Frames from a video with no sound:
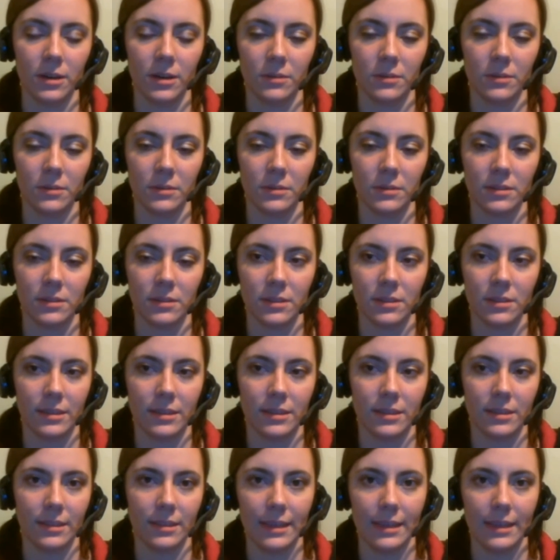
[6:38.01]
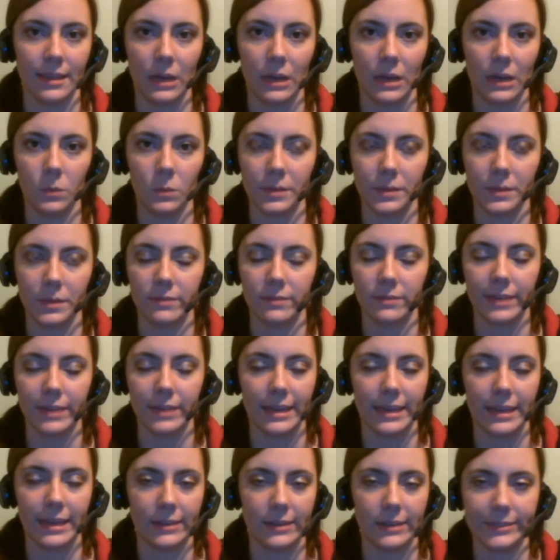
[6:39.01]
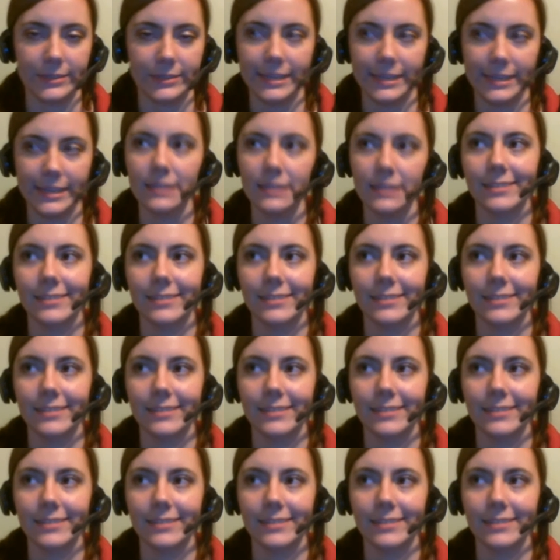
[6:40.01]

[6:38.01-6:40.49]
with the help of a guildie,